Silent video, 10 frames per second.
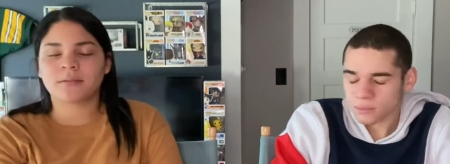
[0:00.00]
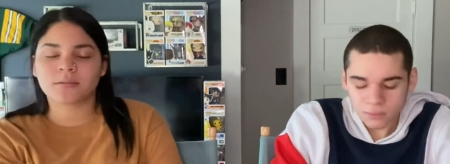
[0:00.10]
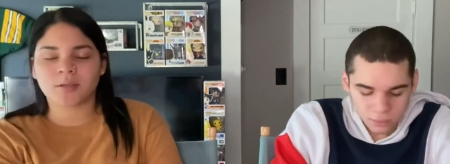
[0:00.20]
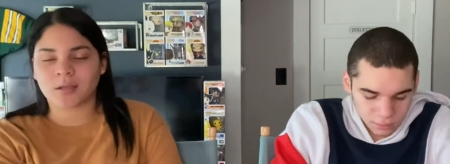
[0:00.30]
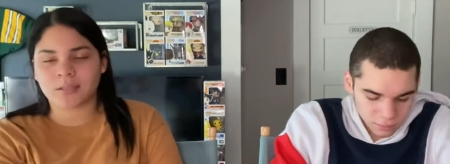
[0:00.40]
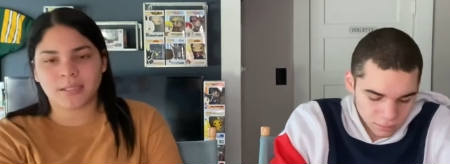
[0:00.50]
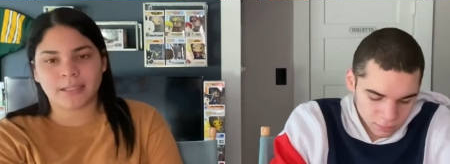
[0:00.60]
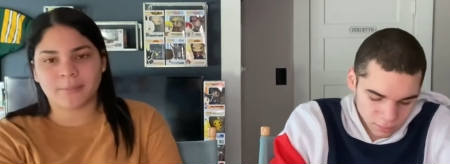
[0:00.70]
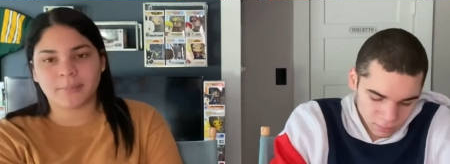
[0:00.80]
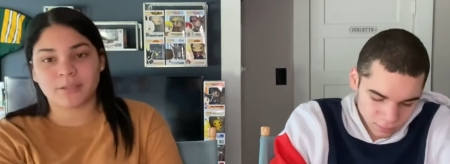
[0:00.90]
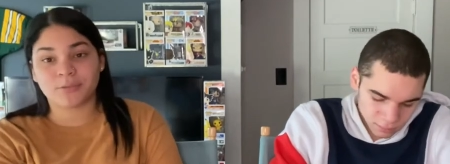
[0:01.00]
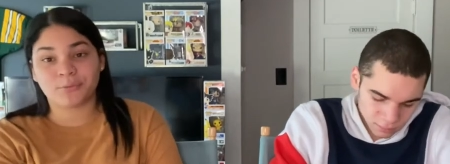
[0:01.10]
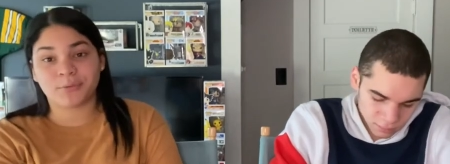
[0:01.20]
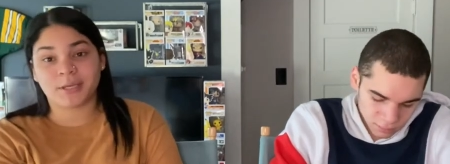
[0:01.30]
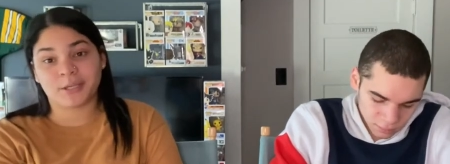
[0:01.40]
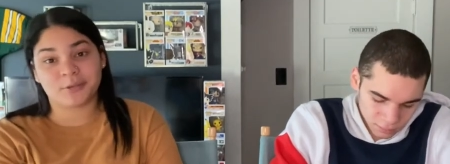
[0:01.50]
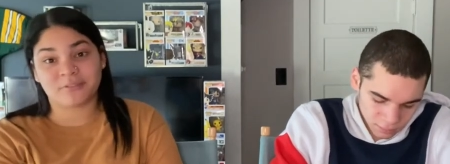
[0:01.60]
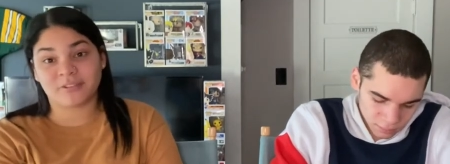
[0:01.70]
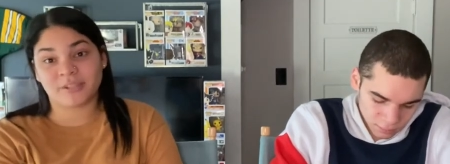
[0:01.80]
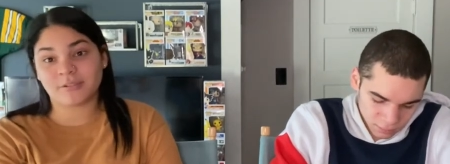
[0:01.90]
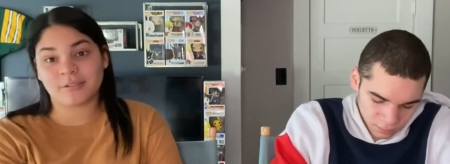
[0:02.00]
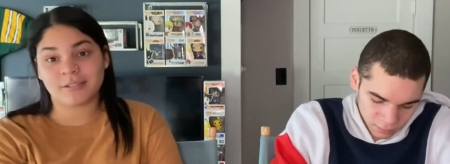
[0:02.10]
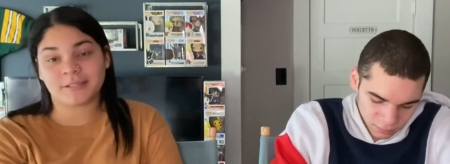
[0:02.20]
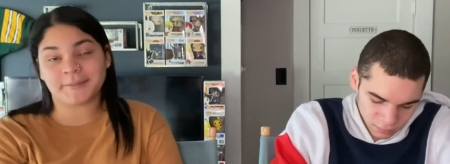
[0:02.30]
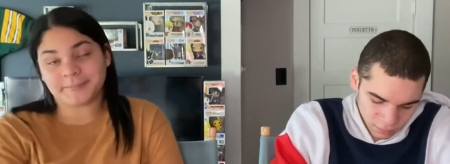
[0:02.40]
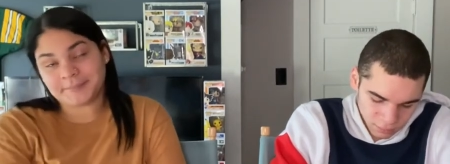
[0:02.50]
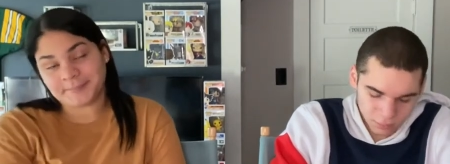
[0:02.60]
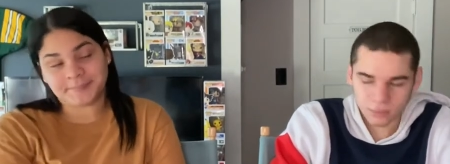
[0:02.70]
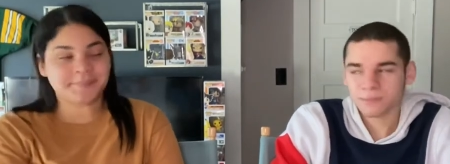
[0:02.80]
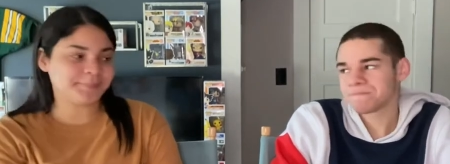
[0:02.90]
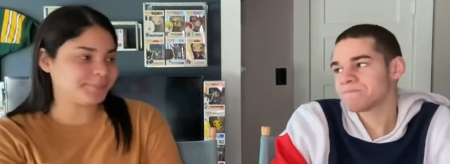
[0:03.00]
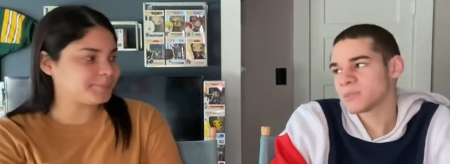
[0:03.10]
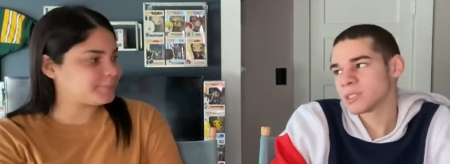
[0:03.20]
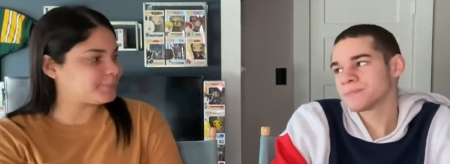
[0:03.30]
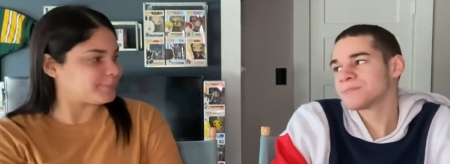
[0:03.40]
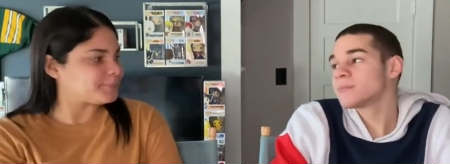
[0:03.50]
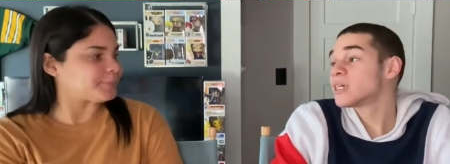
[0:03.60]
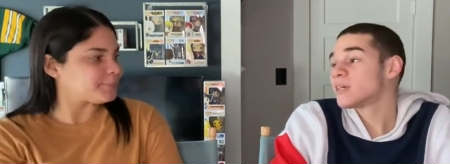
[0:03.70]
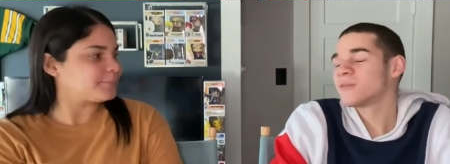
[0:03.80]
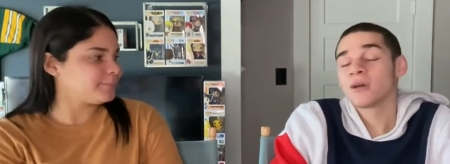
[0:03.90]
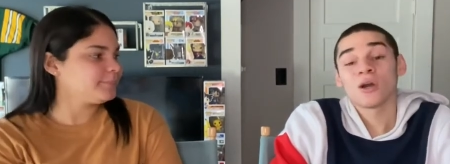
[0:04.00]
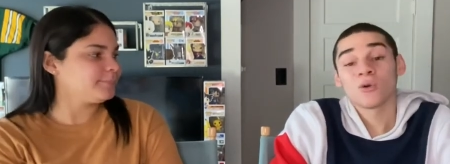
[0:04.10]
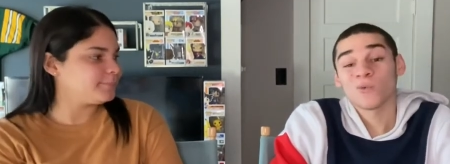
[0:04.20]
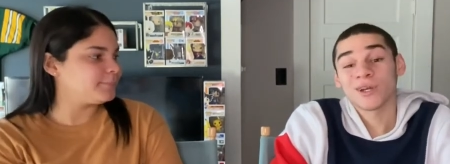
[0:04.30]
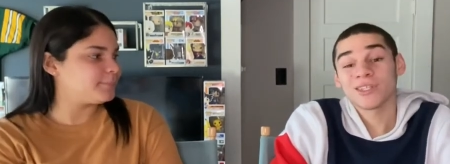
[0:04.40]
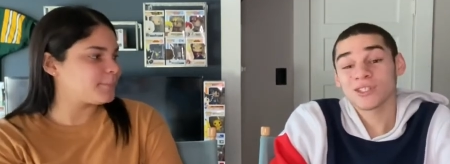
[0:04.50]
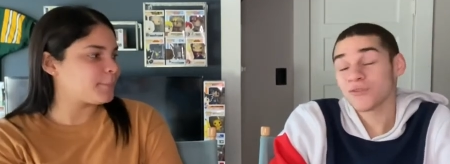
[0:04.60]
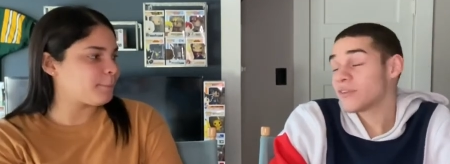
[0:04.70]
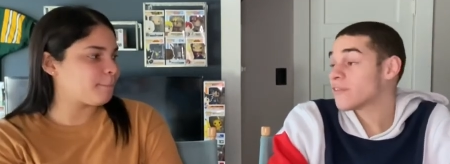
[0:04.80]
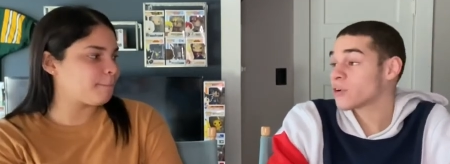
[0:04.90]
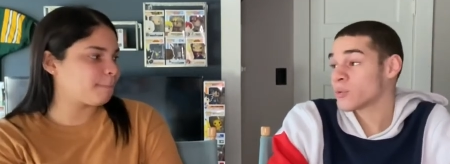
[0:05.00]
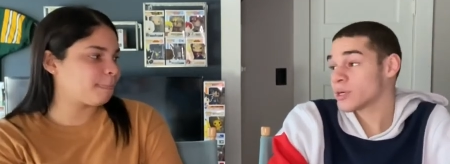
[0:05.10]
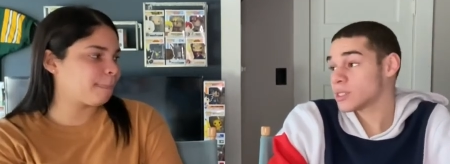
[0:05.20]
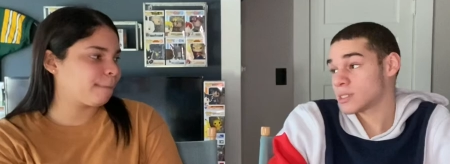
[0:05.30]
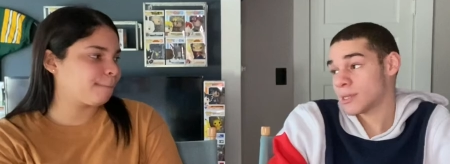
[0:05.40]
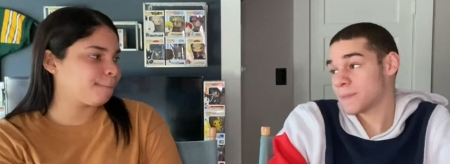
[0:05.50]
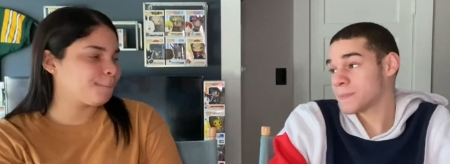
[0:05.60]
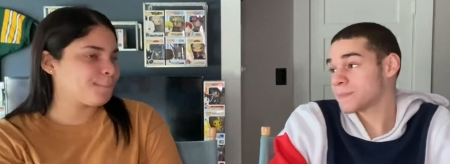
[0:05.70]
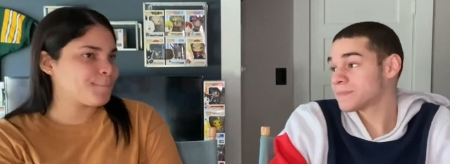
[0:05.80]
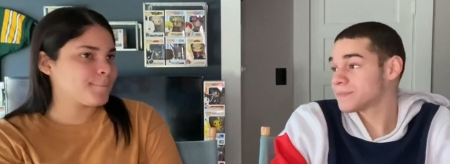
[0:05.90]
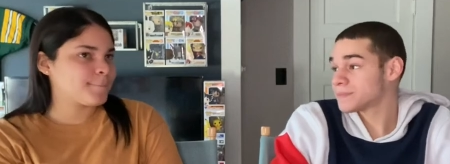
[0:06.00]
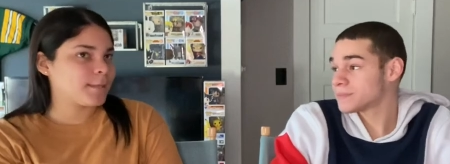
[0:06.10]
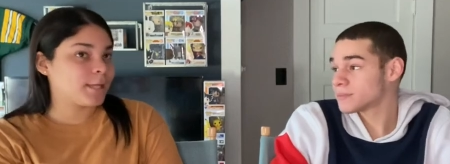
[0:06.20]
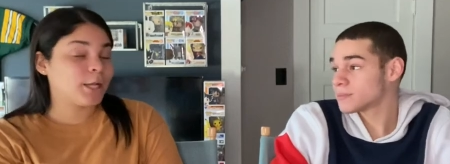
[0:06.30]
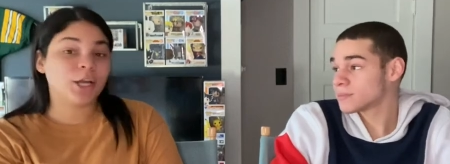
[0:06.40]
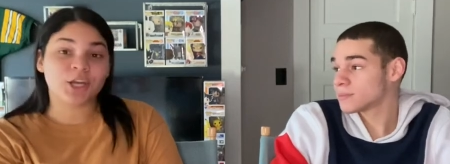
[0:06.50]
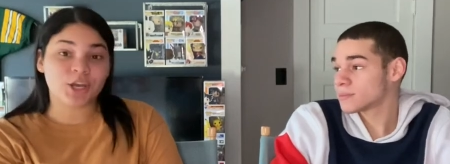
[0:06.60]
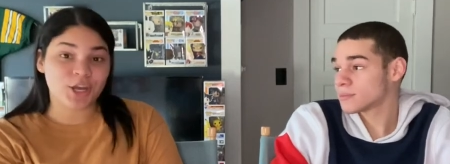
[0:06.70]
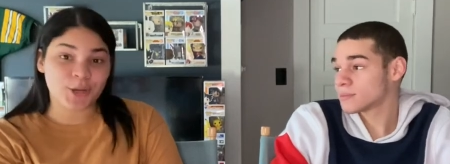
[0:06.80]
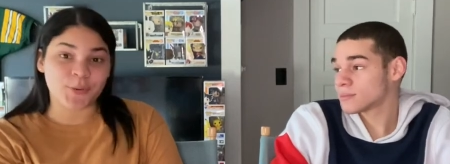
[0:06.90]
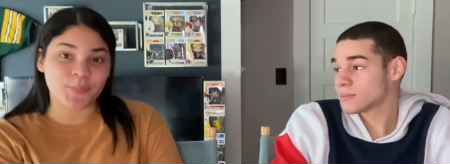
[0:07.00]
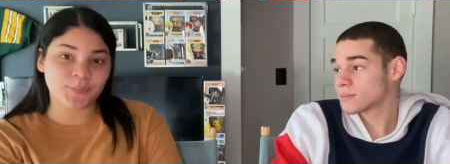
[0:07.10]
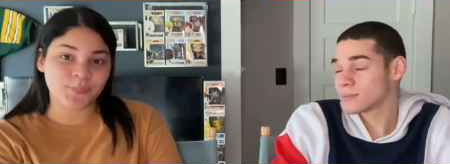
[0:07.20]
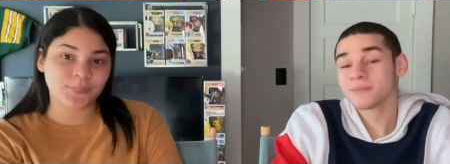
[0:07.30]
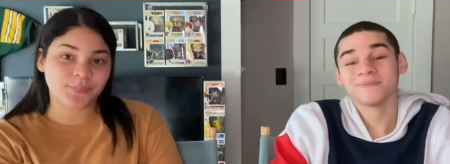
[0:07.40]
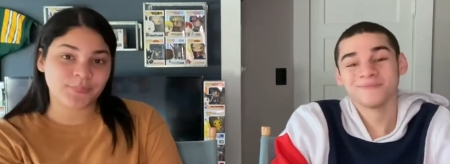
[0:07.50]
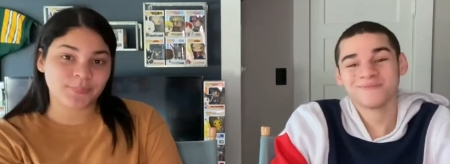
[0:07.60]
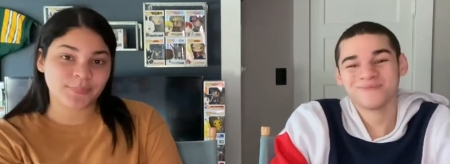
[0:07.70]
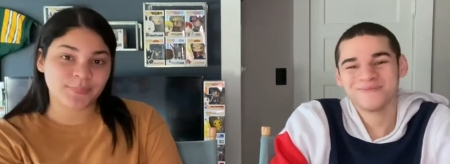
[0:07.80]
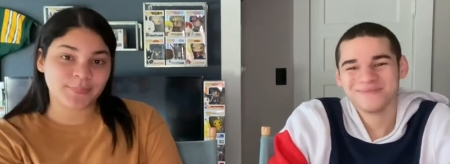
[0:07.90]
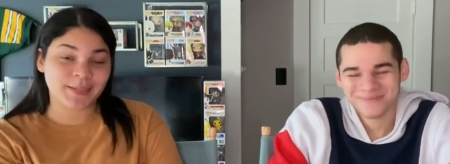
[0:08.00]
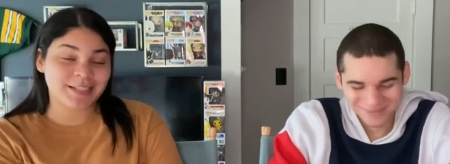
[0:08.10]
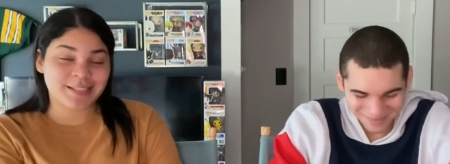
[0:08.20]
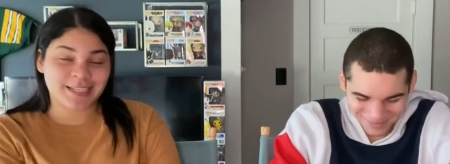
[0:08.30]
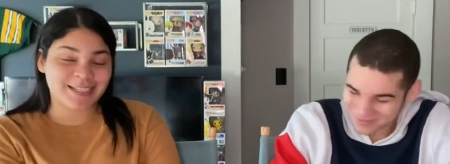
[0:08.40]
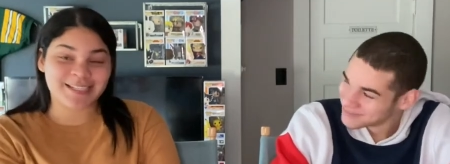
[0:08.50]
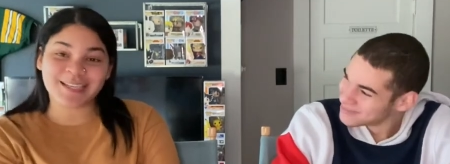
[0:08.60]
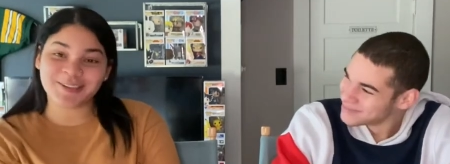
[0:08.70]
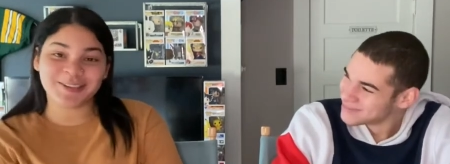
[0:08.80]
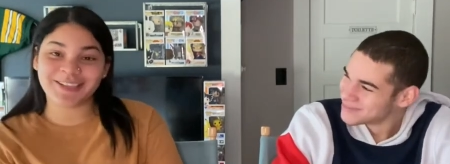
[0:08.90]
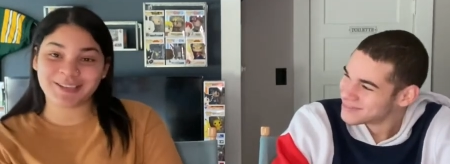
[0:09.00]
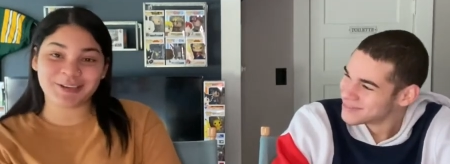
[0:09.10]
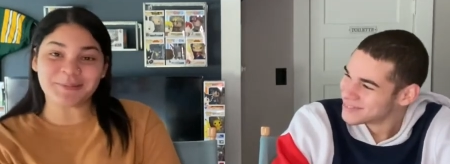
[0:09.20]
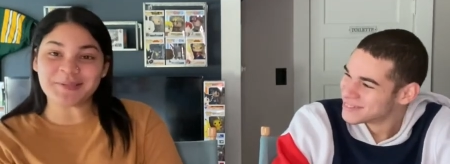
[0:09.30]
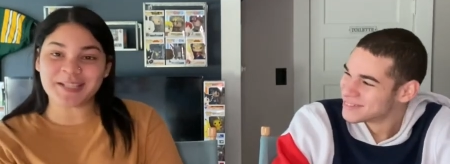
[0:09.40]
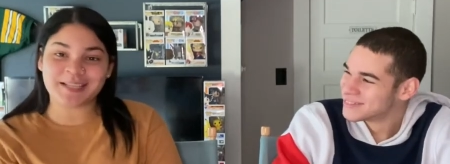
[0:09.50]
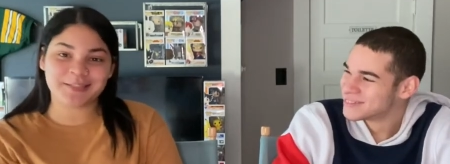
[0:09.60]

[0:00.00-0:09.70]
Speaker 1: songs like that makes you get in your feels. So yeah.
Speaker 2: What is your favorite word to say?
Speaker 1: No, because like I said earlier, I'm a sassy